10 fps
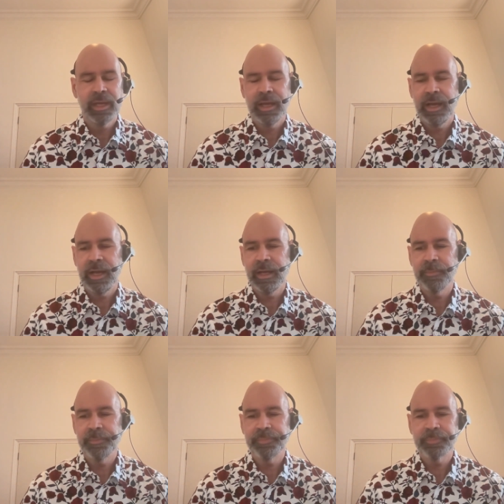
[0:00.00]

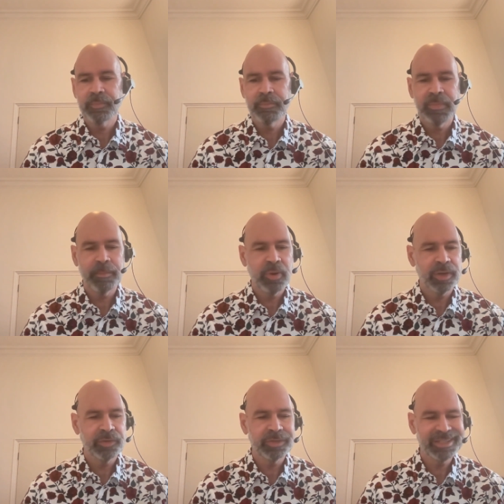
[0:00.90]
My
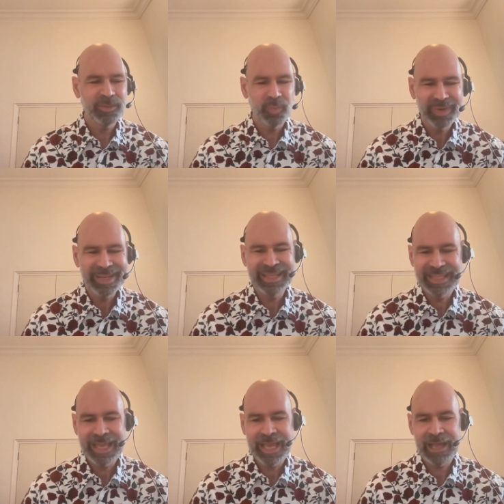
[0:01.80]
partner didn't
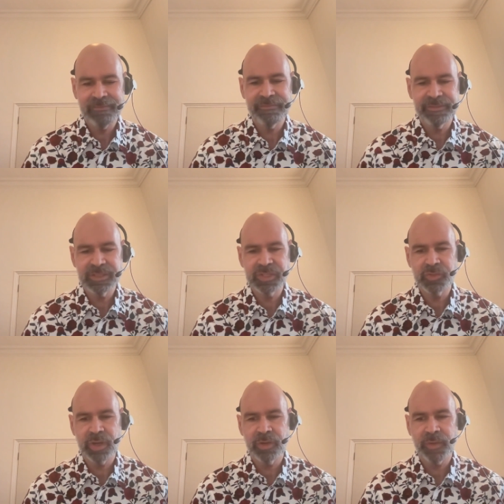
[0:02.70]
really have
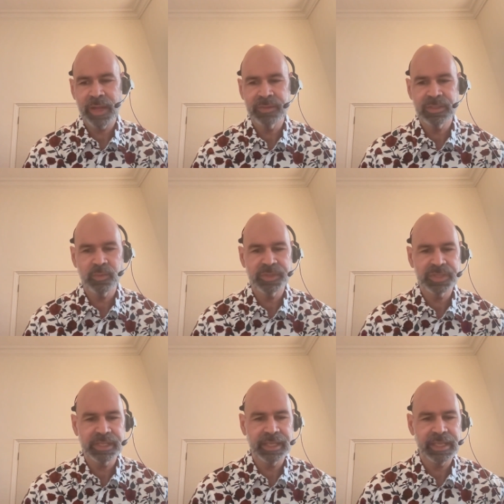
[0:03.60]
strong grounds on which
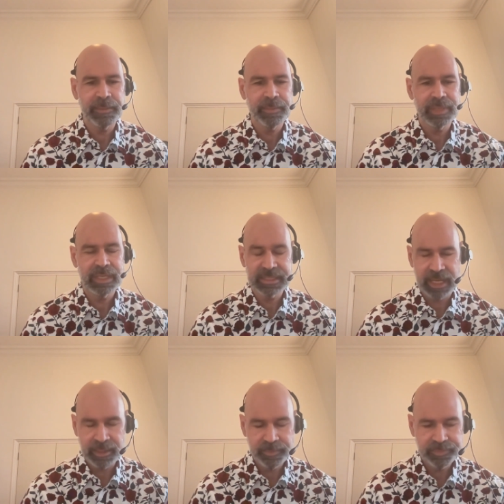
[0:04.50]
to claim
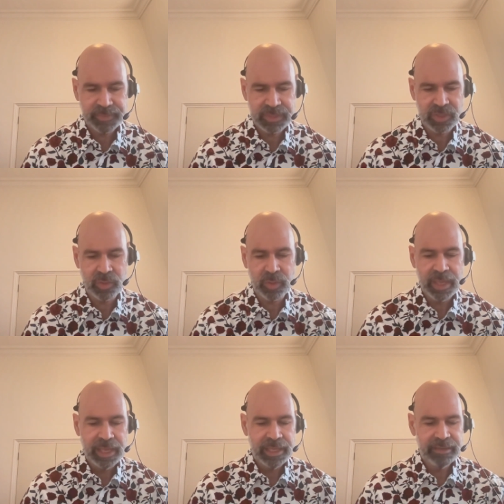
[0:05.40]
asylum. So
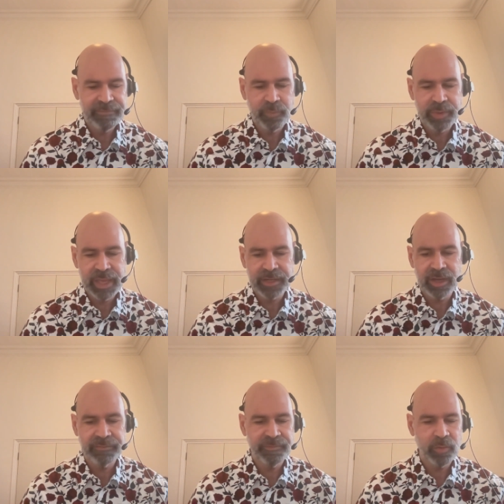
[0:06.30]
if we had
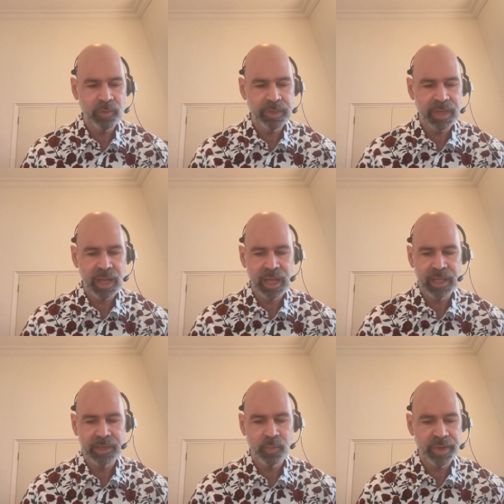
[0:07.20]
gone forward
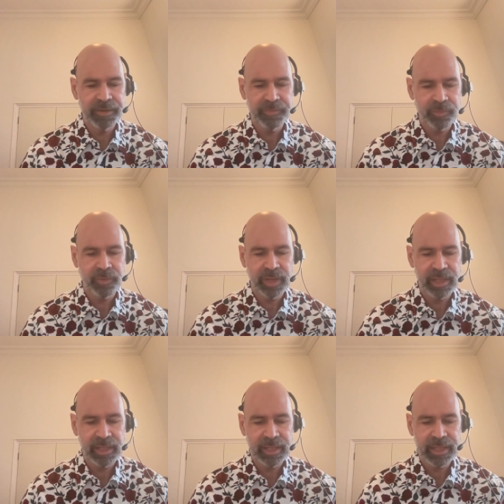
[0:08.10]
waited for
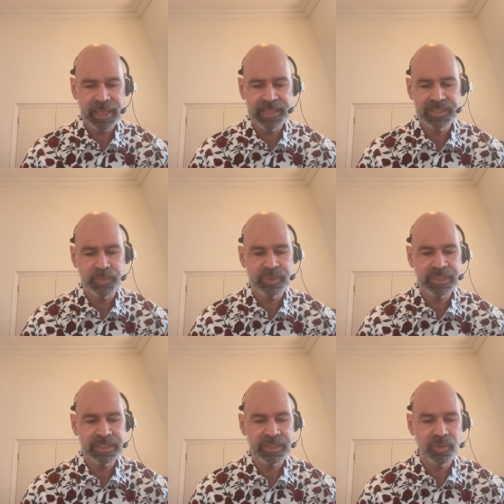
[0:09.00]
a case to
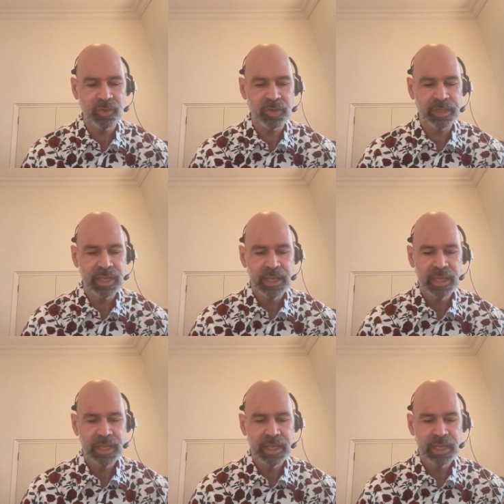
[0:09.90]
present in court,